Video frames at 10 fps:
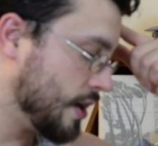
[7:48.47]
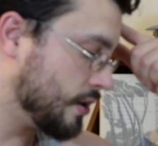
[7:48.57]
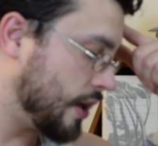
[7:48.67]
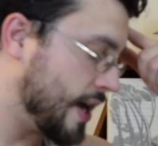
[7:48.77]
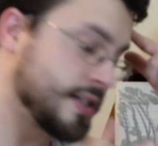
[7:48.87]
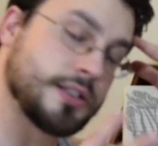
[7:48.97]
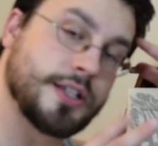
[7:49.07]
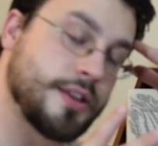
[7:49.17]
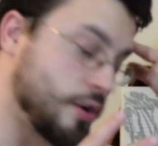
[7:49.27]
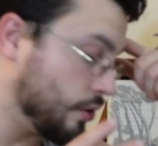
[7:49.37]

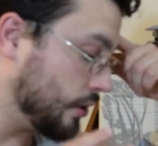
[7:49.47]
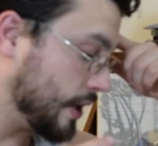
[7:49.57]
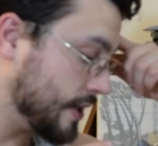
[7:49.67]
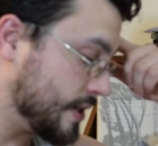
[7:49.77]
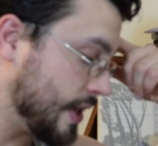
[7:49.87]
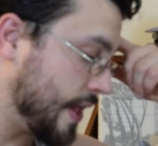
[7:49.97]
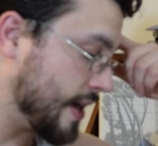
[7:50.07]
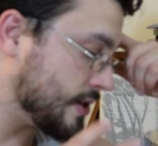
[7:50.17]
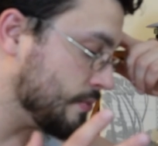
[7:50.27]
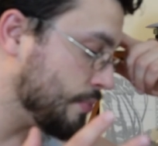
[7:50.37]
Classically, there are links in
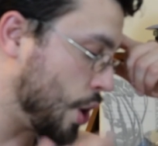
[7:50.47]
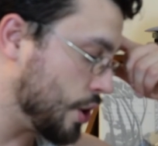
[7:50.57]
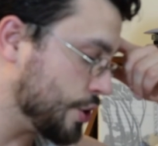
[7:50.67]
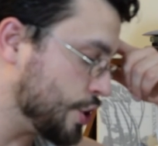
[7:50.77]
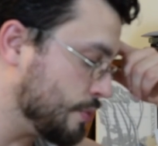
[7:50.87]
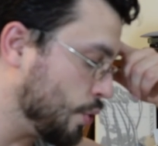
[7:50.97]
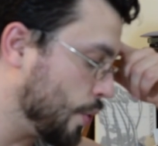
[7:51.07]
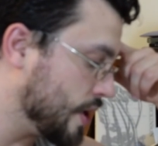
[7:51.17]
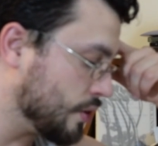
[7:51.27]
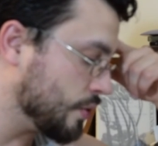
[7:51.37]
that symbology, but
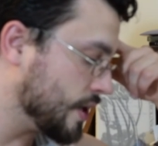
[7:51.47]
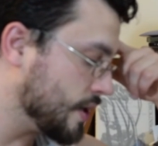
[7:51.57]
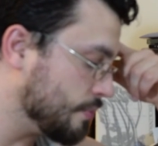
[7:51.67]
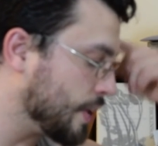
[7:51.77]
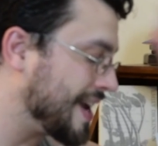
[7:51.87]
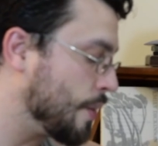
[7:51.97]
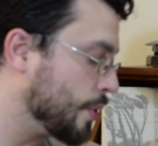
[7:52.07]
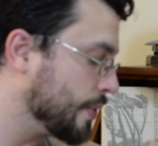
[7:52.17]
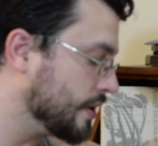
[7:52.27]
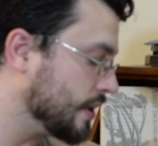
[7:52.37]
we can read. But can we
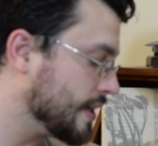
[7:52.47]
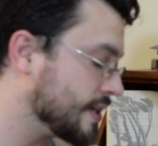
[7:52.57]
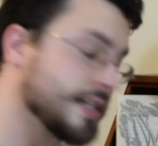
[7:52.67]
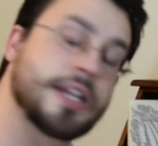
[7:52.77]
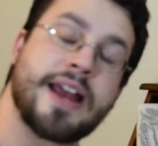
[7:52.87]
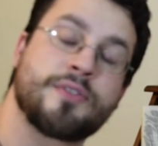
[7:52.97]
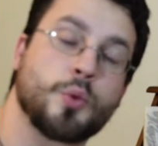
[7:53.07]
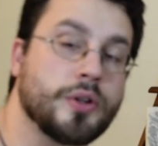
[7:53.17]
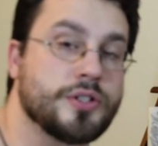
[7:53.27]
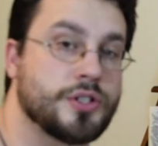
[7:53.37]
read links into
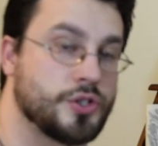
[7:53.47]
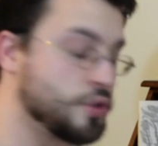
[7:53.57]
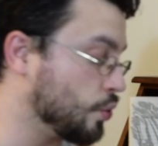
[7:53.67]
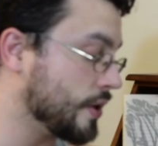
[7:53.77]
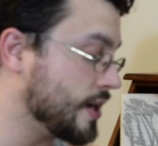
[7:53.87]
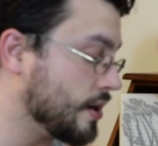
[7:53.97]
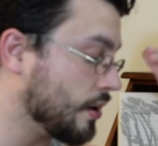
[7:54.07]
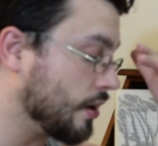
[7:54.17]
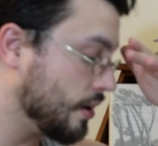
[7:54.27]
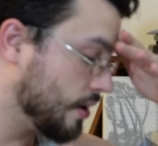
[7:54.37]
everyone's story
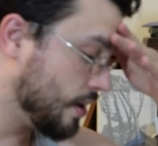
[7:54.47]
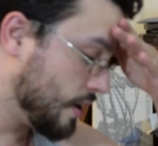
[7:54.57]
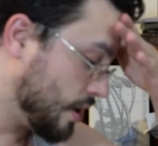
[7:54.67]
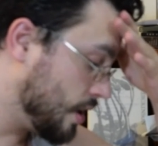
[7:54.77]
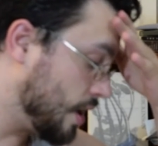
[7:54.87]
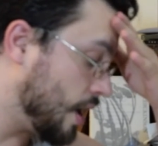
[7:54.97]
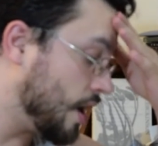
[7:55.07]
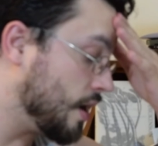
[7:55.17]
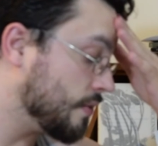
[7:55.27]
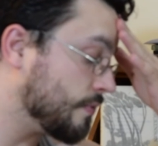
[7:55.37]
here?
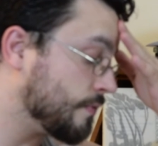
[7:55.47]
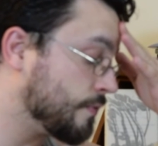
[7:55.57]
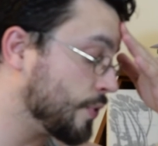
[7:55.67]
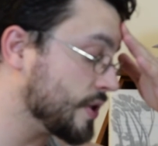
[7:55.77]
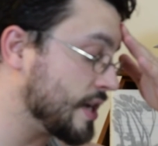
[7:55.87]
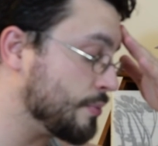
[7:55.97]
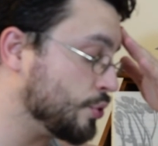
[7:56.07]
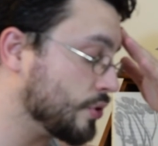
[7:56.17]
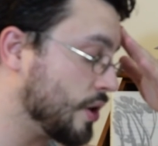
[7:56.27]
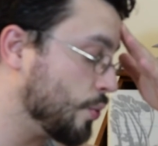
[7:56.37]
Uh, for
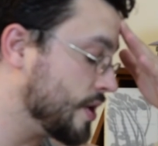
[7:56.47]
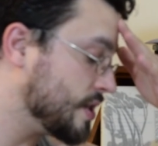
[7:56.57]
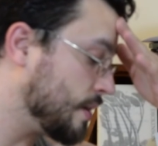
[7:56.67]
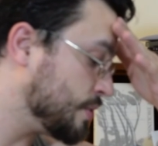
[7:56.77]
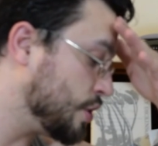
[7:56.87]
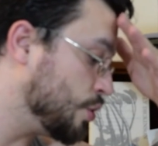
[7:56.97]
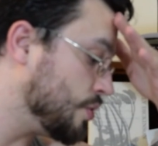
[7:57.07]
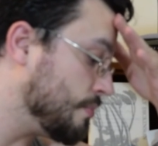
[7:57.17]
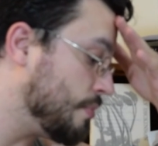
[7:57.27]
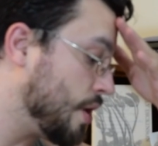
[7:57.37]
example, can we substitute
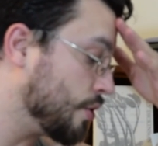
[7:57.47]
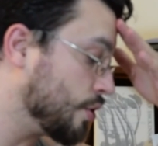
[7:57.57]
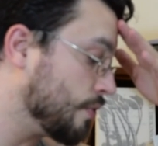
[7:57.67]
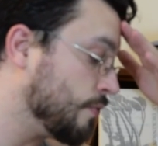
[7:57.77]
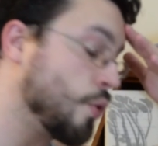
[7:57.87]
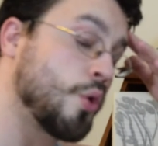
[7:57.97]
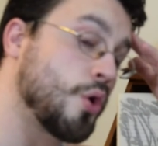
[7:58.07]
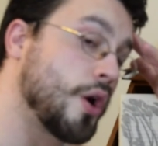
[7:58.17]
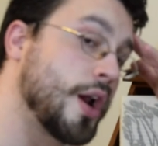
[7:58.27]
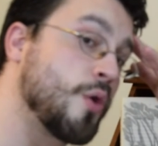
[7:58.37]
the mother
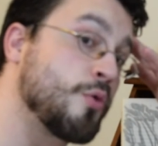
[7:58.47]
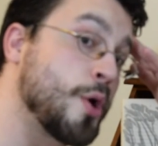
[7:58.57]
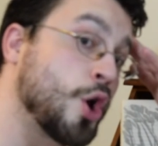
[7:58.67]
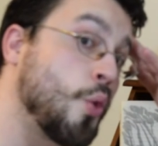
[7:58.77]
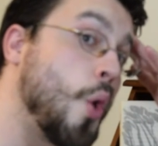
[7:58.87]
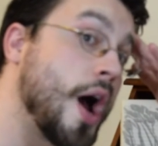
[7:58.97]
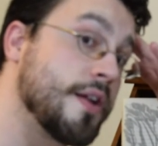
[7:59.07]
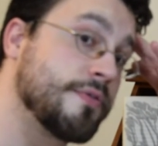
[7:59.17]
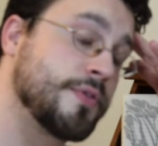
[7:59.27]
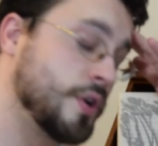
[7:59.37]
for an overbearing
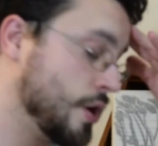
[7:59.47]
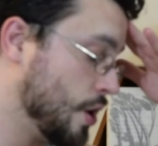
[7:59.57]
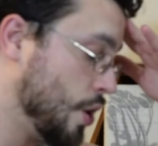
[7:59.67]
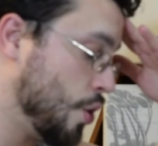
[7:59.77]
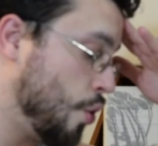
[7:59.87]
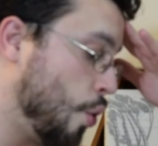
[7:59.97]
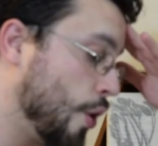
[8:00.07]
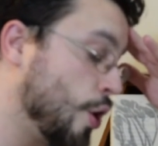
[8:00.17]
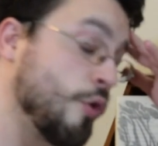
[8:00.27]
wife or an